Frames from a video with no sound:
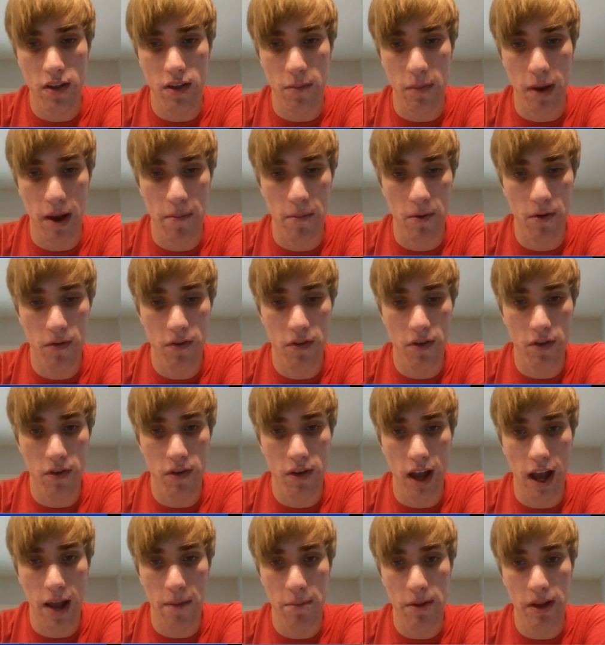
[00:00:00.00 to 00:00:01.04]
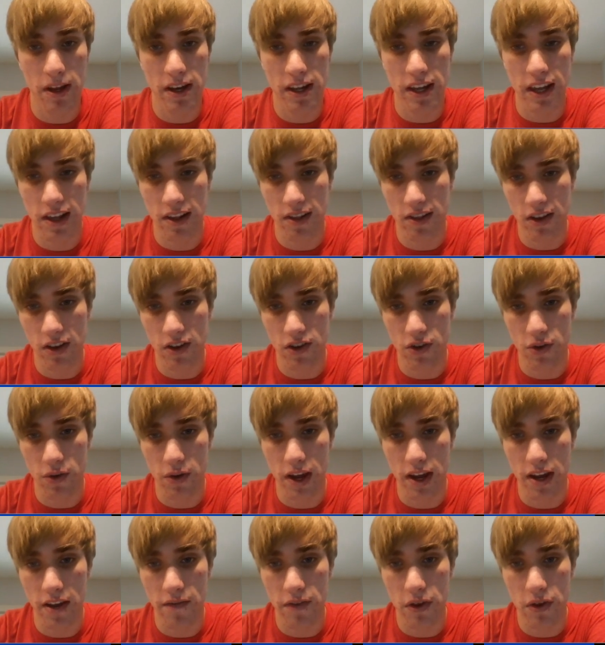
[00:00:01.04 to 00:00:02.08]
it's my move. So I played king c2.
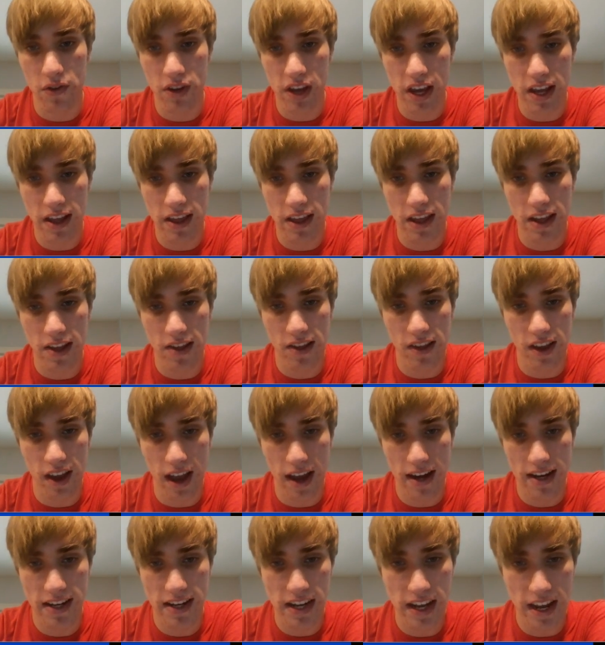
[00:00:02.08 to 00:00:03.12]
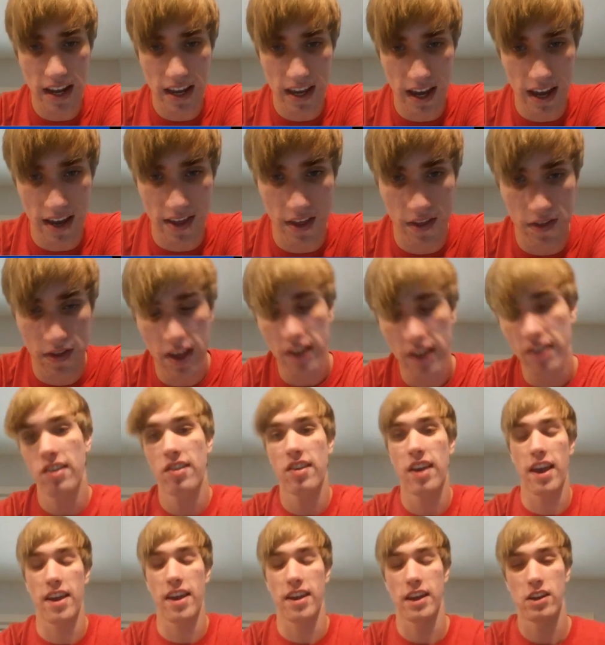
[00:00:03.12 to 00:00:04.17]
And if you take this, I take, and then this
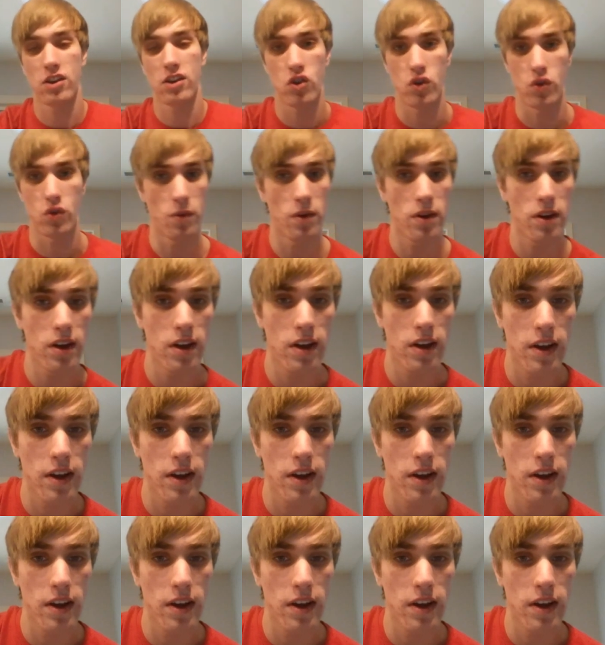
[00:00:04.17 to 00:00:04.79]
is hanging too.